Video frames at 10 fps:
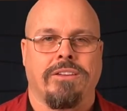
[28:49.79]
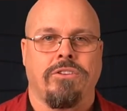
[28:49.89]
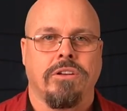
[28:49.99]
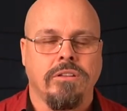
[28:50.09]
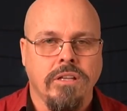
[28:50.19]

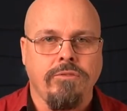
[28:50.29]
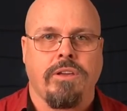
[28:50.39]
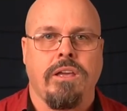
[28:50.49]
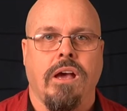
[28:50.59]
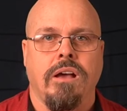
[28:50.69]
You can live
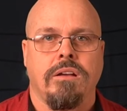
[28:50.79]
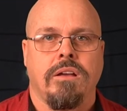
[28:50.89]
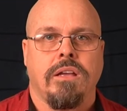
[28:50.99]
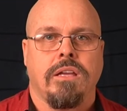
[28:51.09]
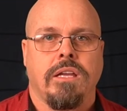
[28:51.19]
here
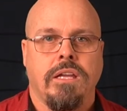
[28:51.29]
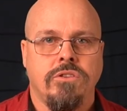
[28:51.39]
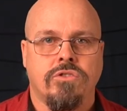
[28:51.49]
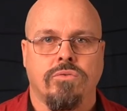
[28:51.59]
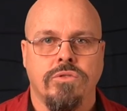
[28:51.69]
in
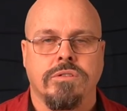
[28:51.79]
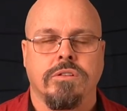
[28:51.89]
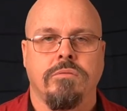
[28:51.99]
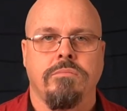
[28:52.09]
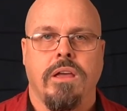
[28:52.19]

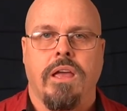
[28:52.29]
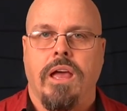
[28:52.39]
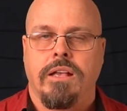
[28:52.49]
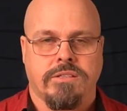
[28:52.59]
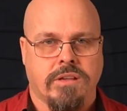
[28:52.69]
Jerusalem
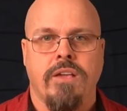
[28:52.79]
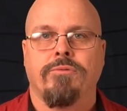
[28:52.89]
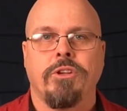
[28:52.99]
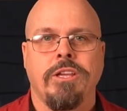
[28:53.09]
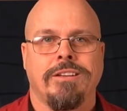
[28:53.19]

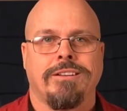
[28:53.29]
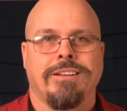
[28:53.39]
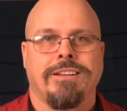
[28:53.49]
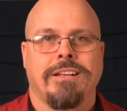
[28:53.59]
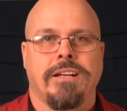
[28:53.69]
safely,
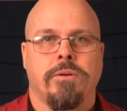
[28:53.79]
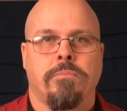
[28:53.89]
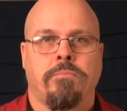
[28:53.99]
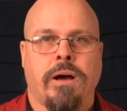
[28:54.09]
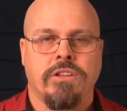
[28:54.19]

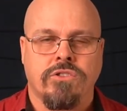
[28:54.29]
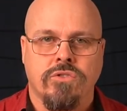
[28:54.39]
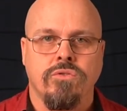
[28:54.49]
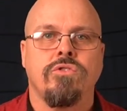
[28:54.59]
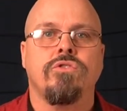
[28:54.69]
but as
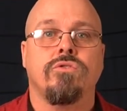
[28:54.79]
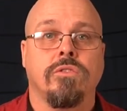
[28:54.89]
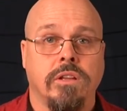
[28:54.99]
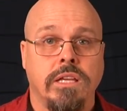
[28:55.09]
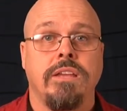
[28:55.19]
soon as you
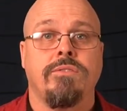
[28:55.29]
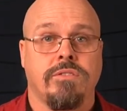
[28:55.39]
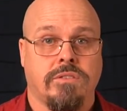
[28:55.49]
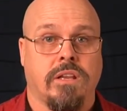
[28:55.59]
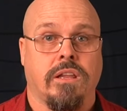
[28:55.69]
leave the
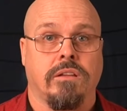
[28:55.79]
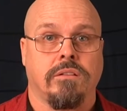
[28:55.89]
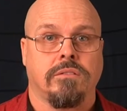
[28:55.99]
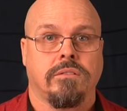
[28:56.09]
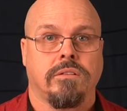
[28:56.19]
city,
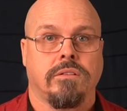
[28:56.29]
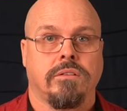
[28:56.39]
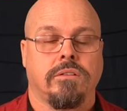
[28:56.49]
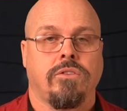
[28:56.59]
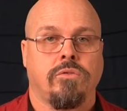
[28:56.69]

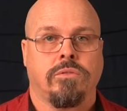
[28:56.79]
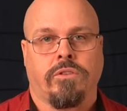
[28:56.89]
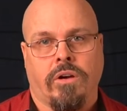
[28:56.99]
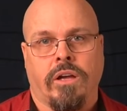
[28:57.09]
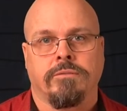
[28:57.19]
you will
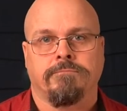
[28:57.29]
die.